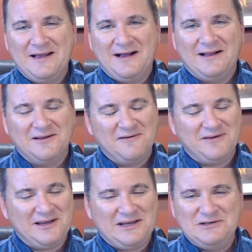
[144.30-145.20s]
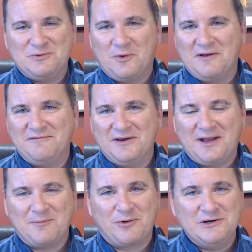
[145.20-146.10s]
I love you, each one of you, and
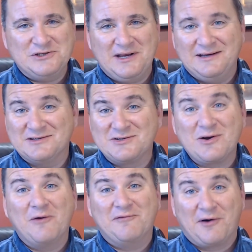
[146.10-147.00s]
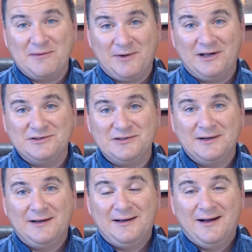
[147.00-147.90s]
I appreciate you so very much.
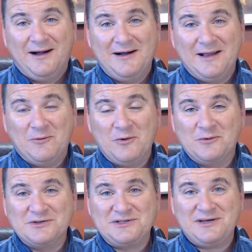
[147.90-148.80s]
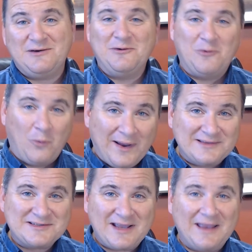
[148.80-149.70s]
Uh, and we will see you
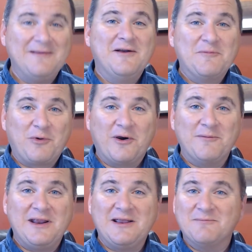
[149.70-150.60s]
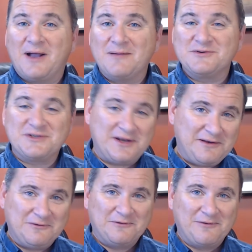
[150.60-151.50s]
Wednesday prayer meeting Bible
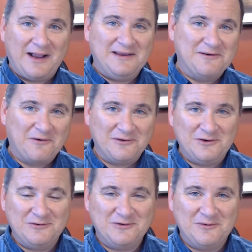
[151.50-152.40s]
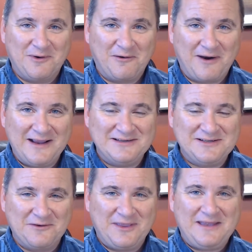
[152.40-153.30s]
study right here on YouTube. All right,
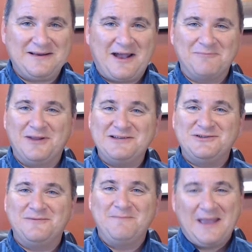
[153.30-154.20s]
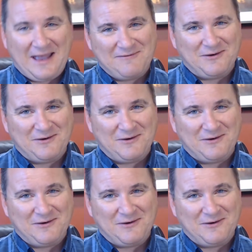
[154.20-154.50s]
till then, God bless you. Have a